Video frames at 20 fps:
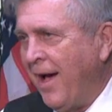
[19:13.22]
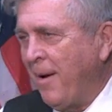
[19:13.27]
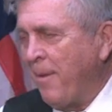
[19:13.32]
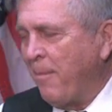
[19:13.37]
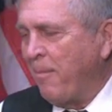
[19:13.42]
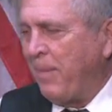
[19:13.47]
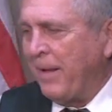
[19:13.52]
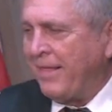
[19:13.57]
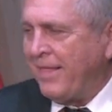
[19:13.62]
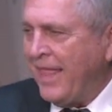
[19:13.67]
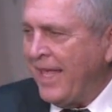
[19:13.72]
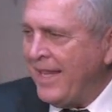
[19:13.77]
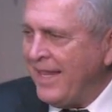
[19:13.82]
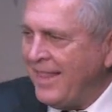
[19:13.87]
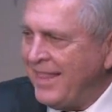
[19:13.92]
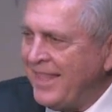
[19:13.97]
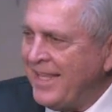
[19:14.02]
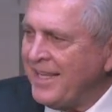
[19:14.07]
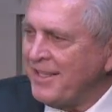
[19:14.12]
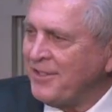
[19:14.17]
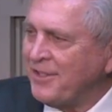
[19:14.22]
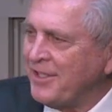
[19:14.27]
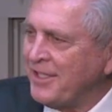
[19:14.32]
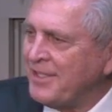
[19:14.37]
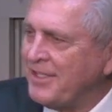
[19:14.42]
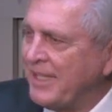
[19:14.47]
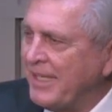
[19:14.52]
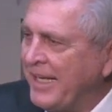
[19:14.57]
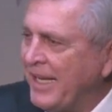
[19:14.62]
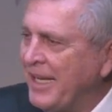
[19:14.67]
But then this is
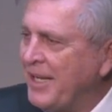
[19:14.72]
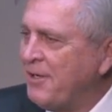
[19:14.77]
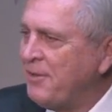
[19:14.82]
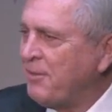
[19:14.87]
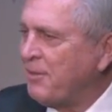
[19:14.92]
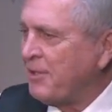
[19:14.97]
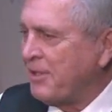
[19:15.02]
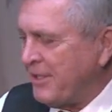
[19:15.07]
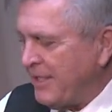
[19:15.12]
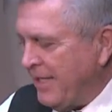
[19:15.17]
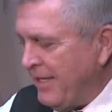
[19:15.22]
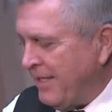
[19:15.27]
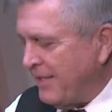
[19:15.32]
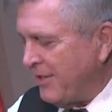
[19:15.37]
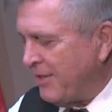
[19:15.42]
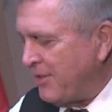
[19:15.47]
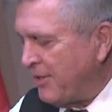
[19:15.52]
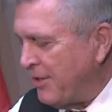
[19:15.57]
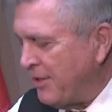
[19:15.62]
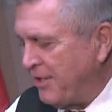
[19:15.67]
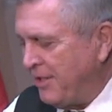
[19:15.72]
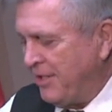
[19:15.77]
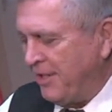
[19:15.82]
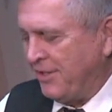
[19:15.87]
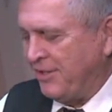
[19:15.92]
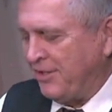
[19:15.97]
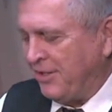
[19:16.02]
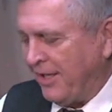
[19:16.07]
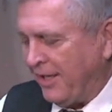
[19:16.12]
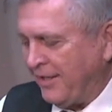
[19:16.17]
an interesting
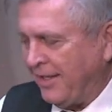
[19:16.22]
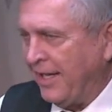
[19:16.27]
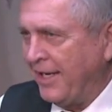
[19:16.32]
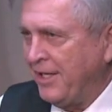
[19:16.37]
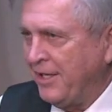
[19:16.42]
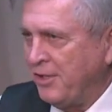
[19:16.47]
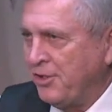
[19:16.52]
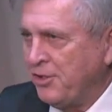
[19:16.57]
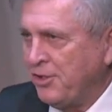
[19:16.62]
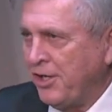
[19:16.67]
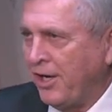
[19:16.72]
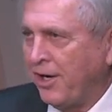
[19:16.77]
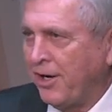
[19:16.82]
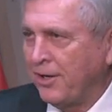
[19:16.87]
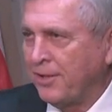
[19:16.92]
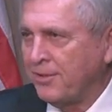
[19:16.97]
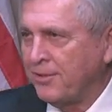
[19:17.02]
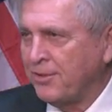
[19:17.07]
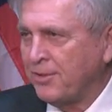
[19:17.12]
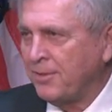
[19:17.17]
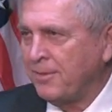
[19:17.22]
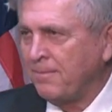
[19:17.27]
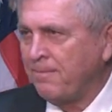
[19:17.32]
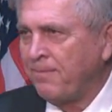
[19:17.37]
statistic that he shares.